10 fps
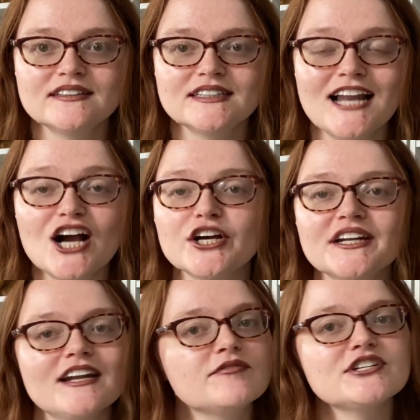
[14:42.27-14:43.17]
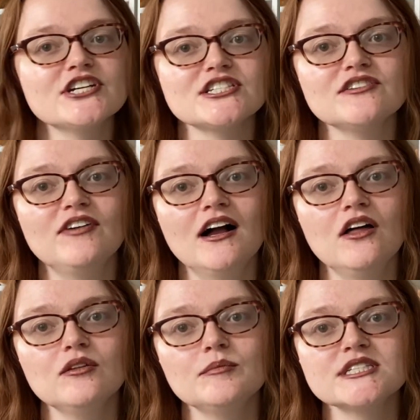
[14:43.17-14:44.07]
Not good enough to justify all
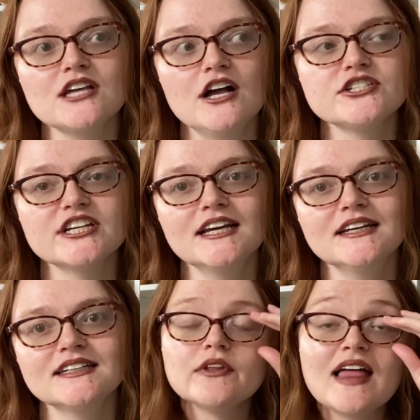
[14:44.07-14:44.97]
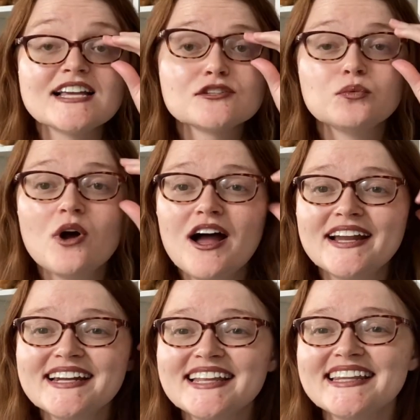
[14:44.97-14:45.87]
the misogyny. The last
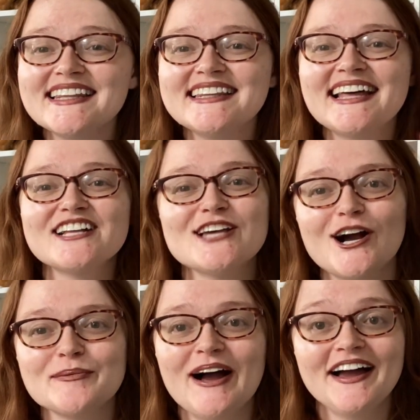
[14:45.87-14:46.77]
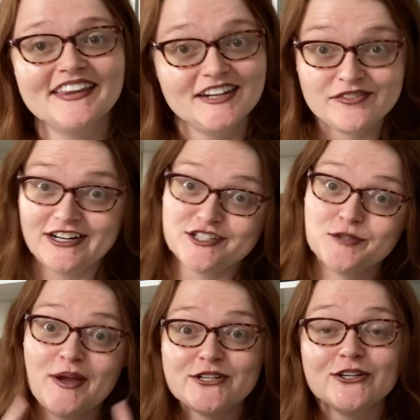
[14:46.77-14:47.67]
one that I'll talk about, and then I've got a
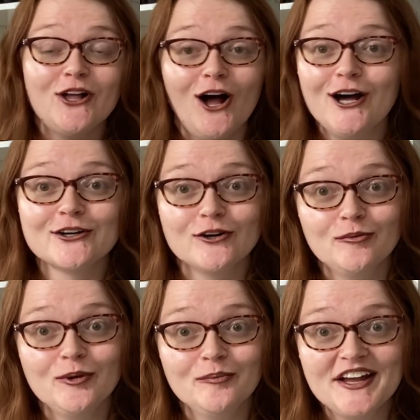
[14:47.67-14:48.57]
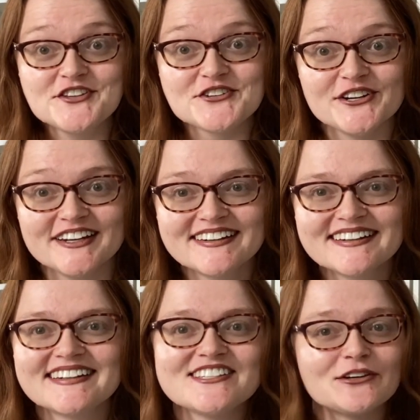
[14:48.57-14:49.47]
special honorable mention,
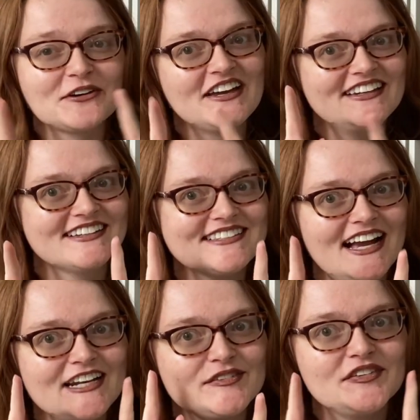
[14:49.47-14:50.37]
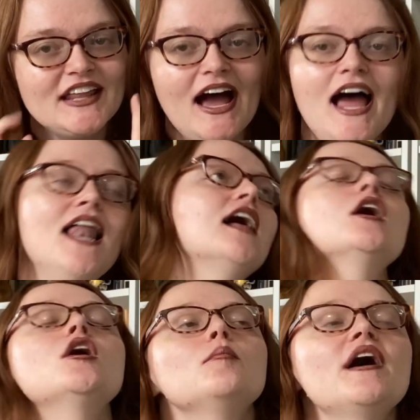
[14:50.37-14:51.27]
so get excited for that.
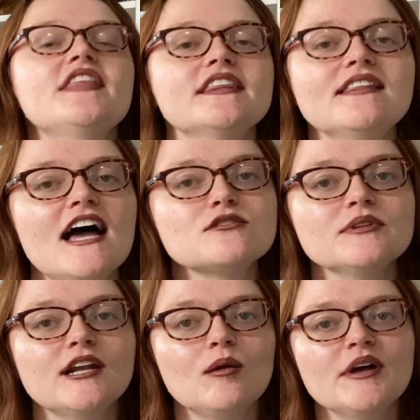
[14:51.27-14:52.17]
I think the last one that I'll